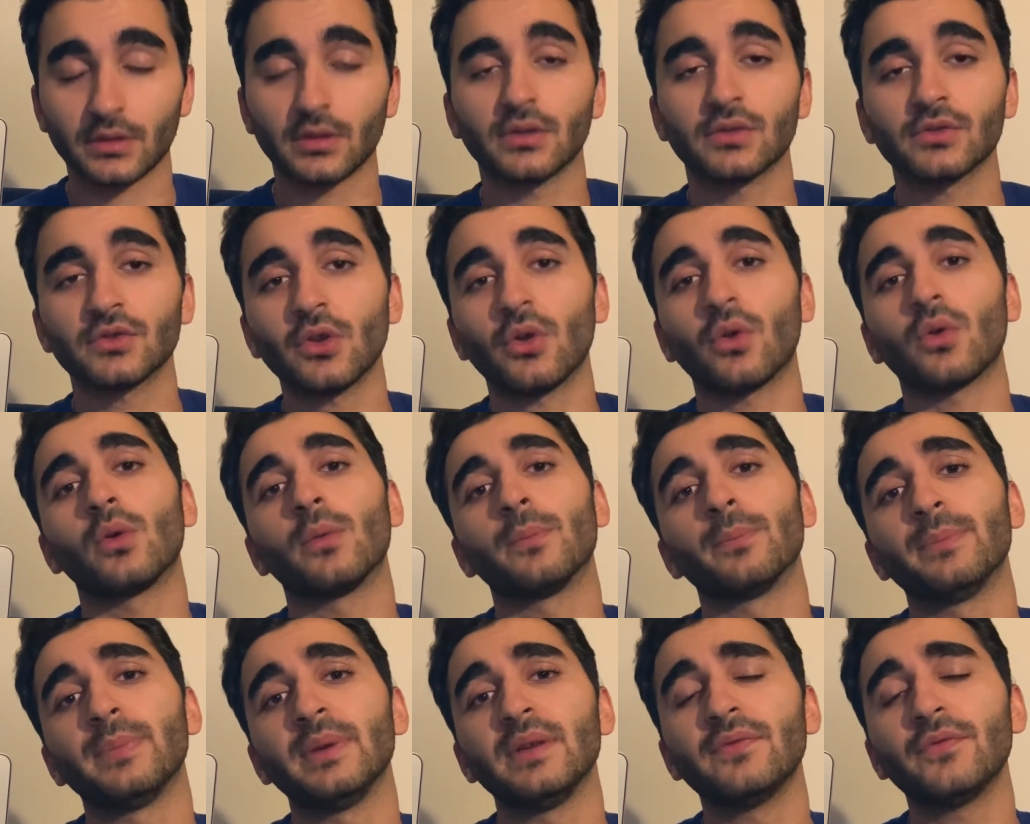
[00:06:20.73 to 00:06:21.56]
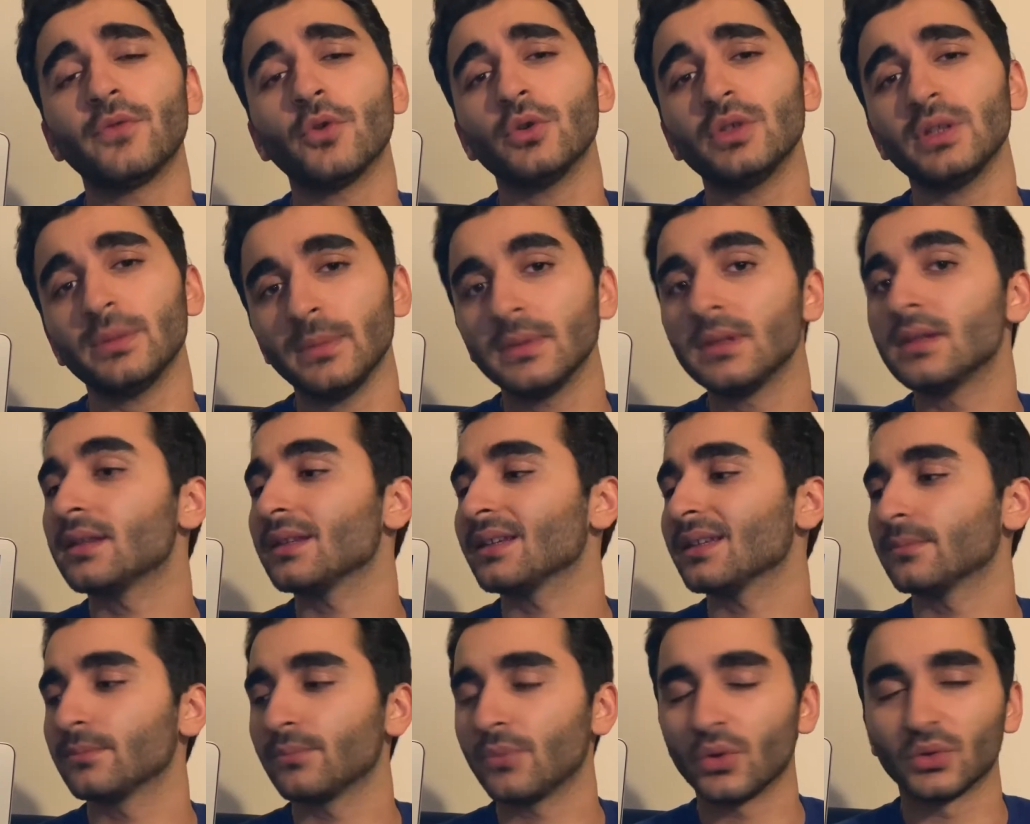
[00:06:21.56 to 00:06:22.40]
So before the meeting,
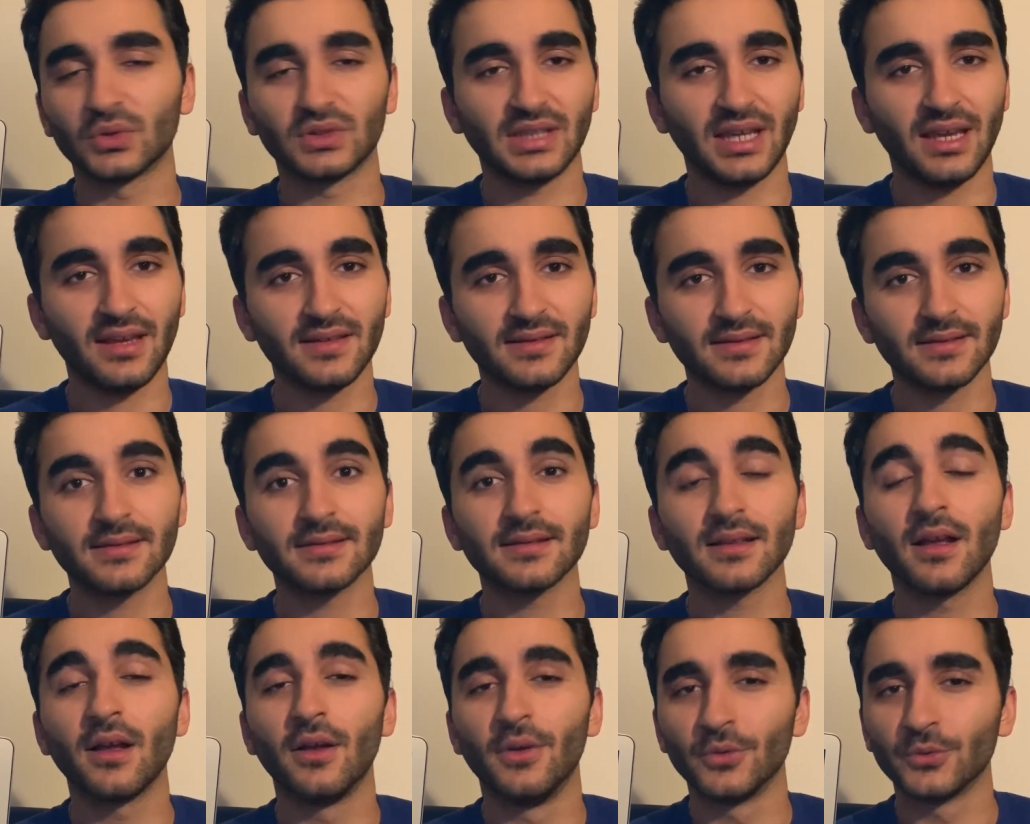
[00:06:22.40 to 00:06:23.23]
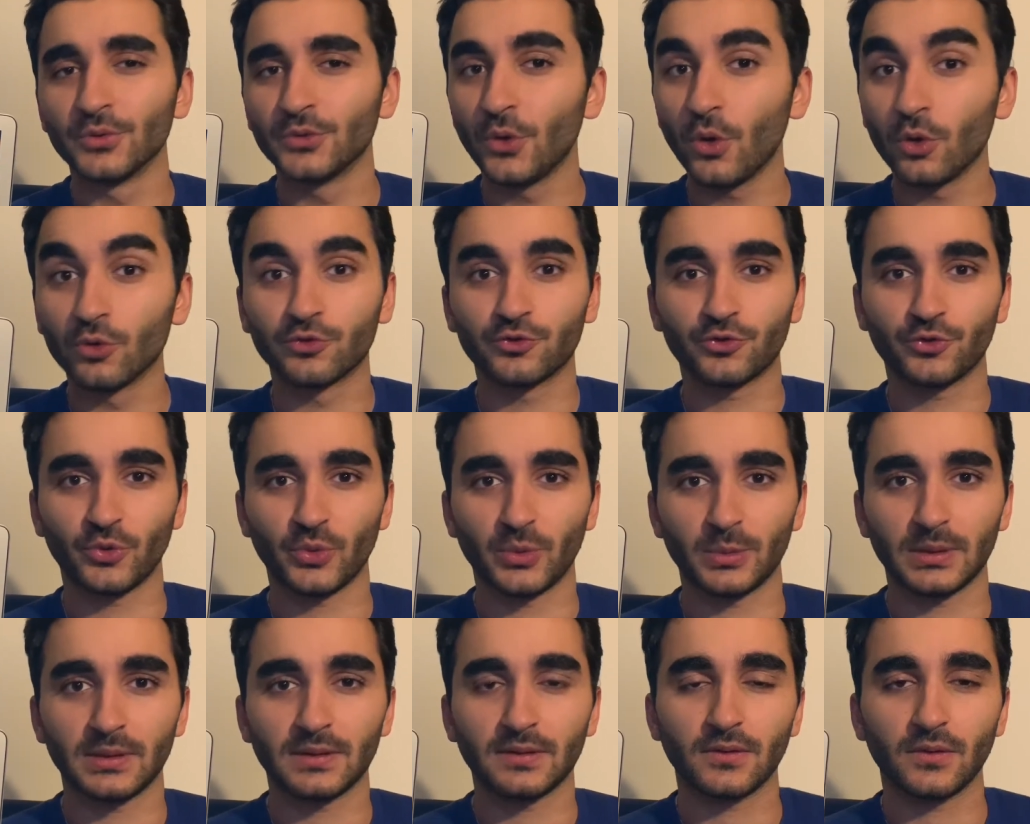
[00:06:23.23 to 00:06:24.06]
in both cases, go through
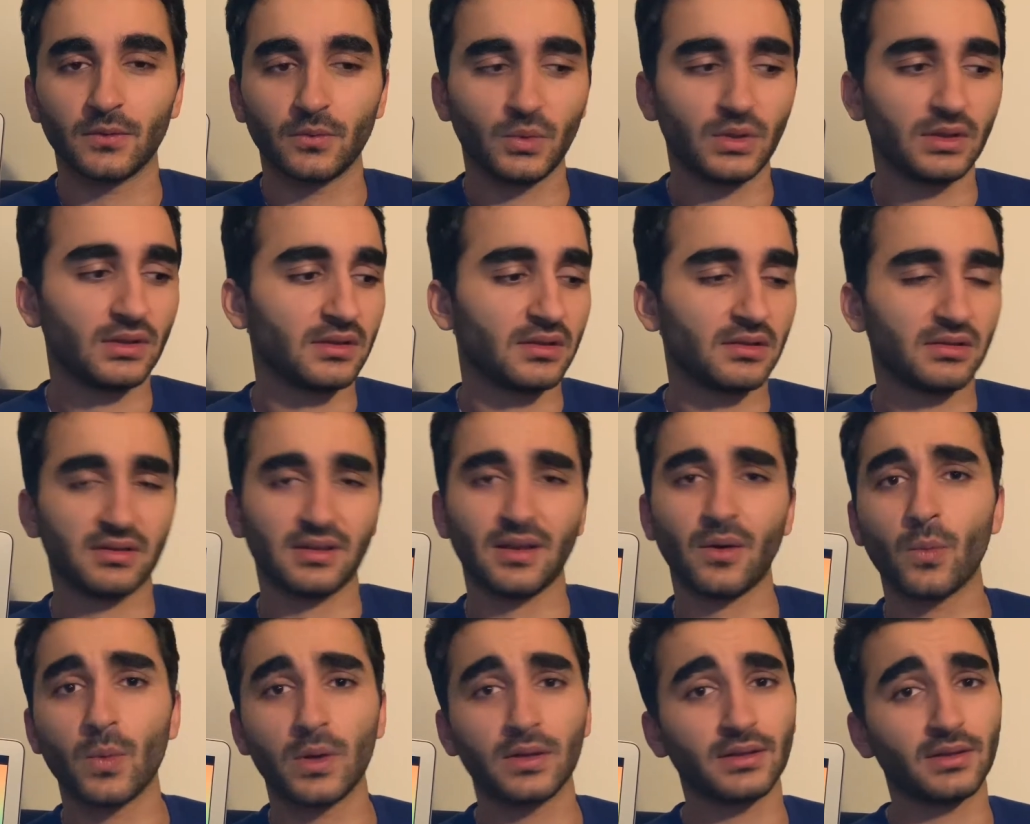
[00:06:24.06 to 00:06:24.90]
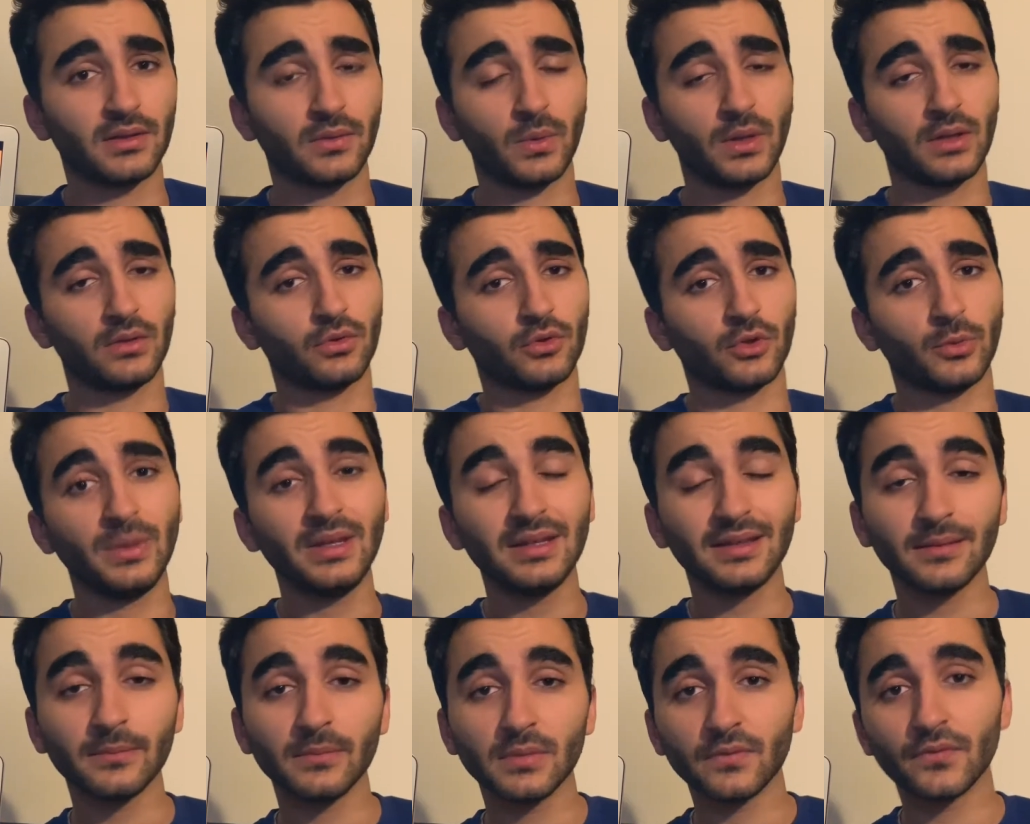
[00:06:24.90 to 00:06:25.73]
it with someone that went to a
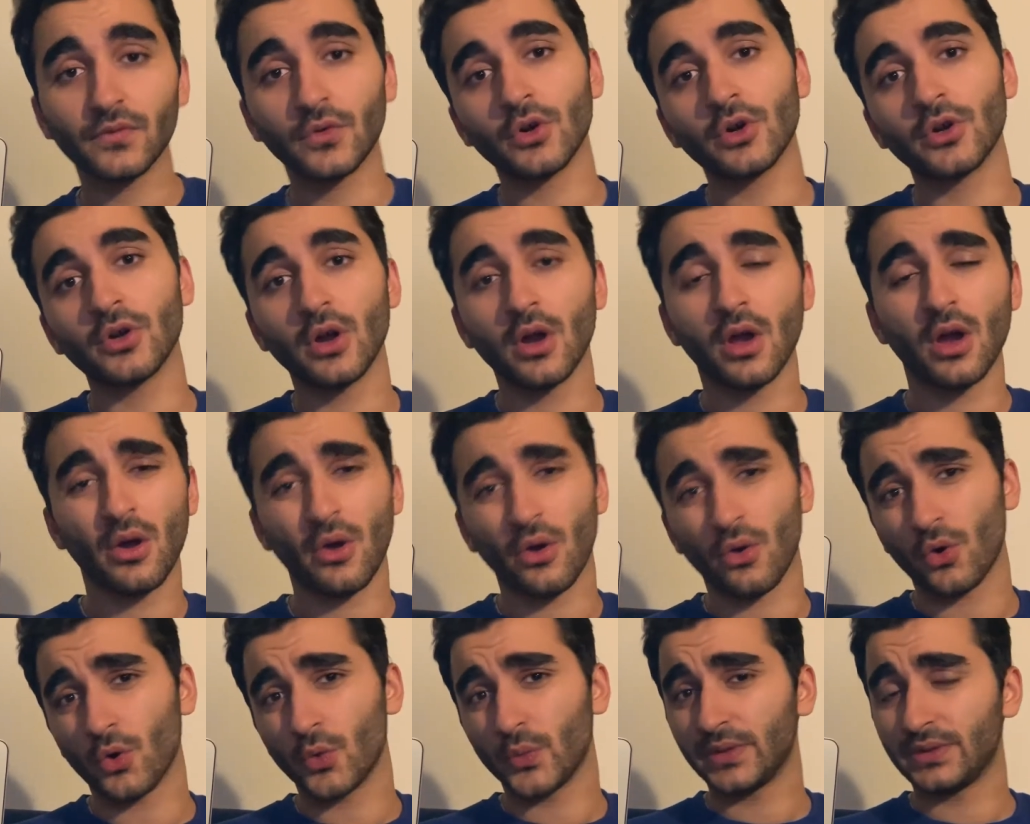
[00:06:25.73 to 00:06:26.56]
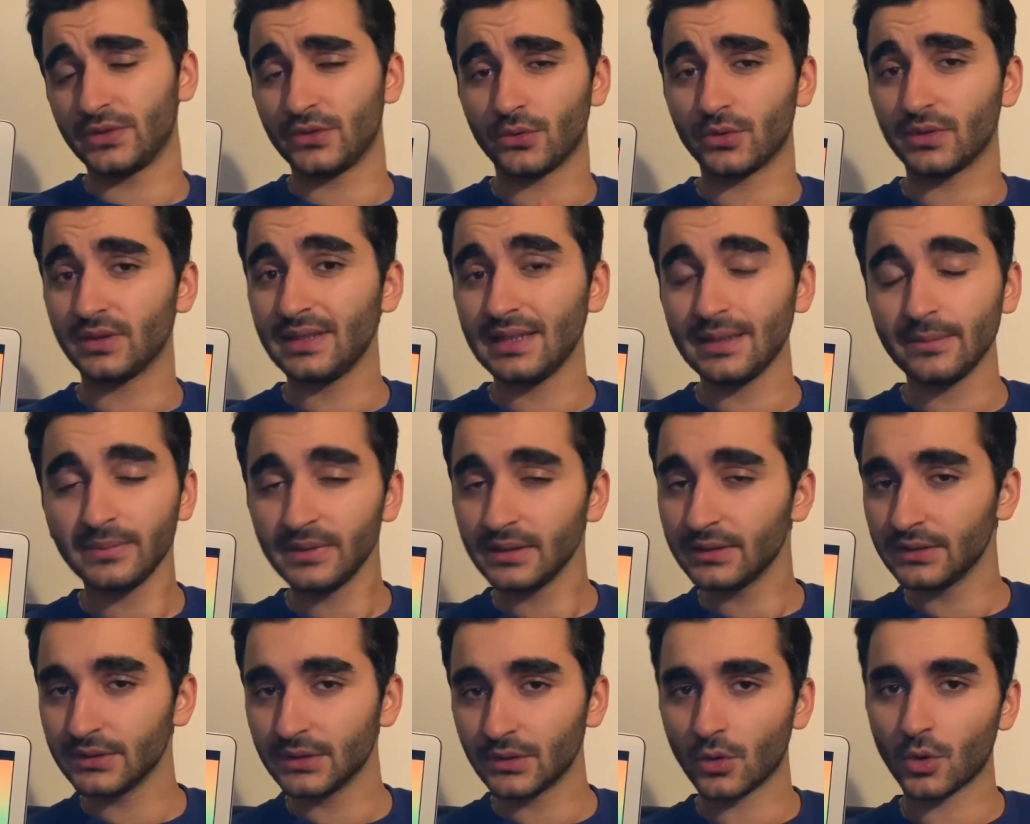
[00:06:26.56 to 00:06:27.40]
meeting before, or with your team
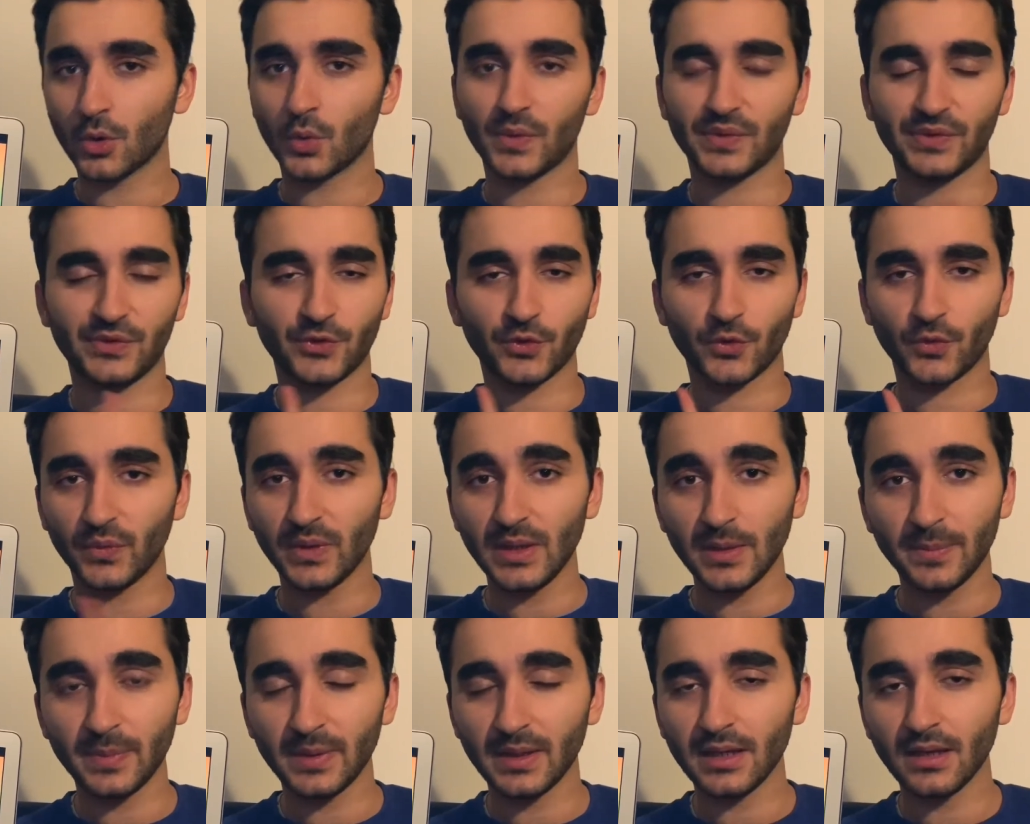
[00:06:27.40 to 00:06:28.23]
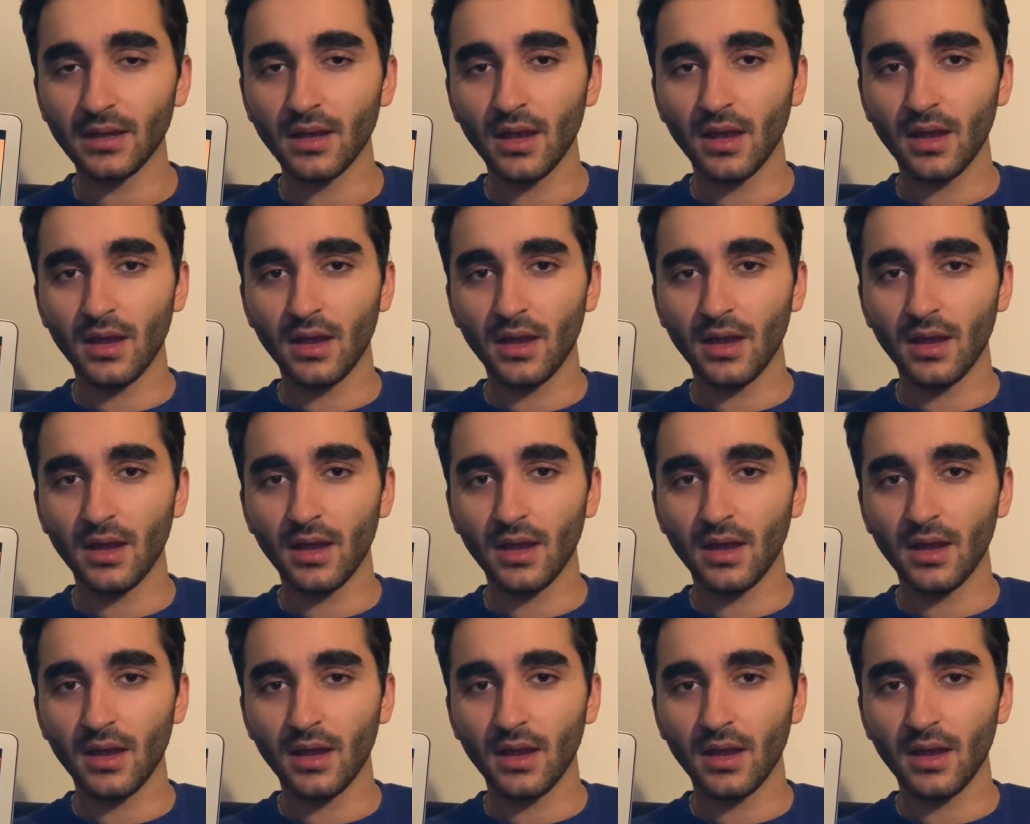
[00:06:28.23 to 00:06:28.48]
leader or with your VP,